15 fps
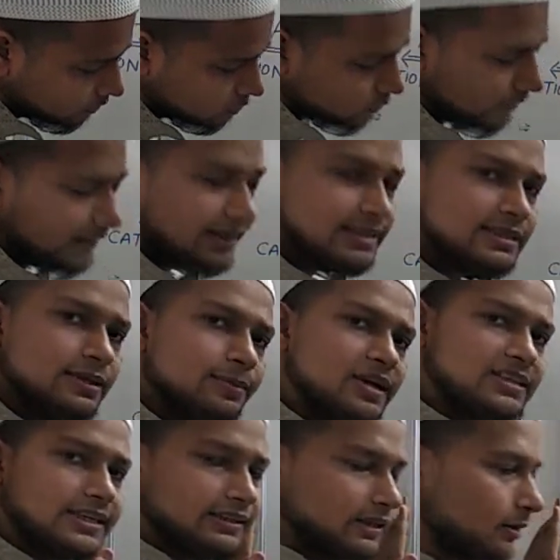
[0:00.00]
So it is the
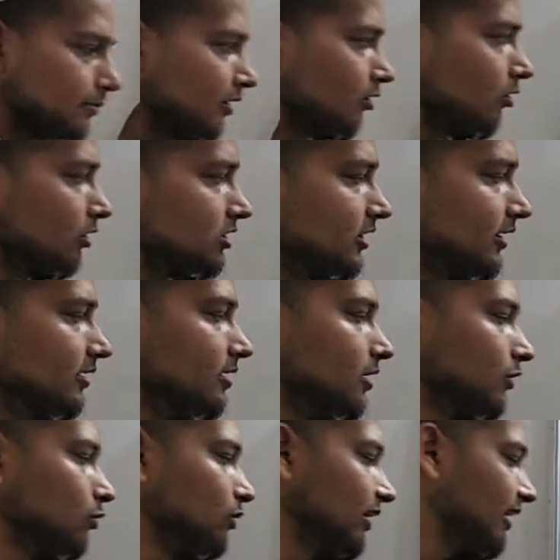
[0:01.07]
basic terminology.
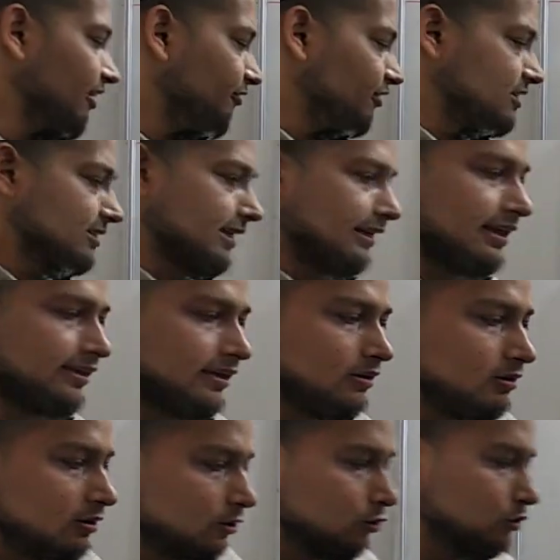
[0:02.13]
To the left is
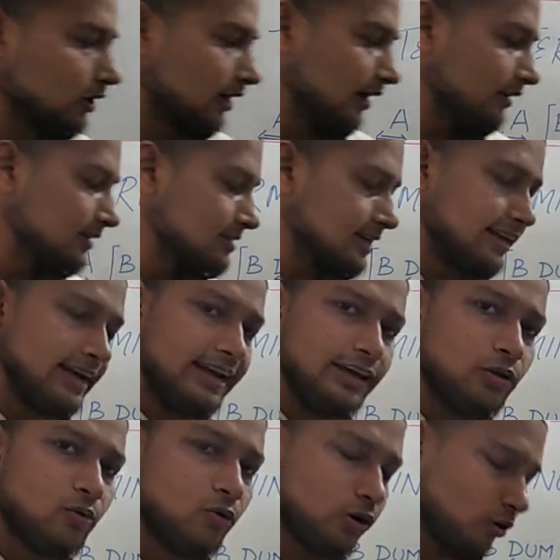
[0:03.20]
cation, to the right is
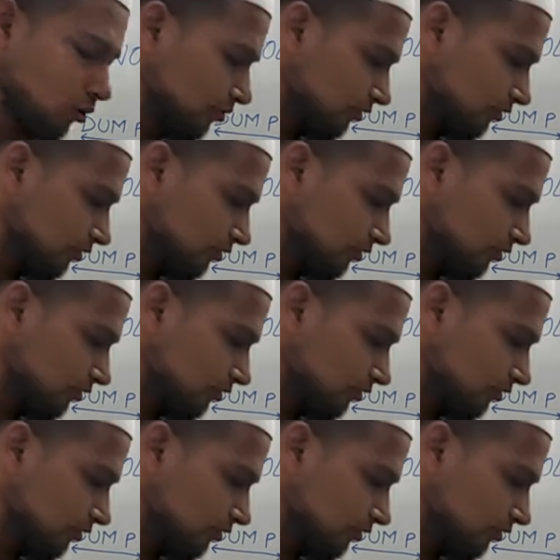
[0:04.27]
anion or water of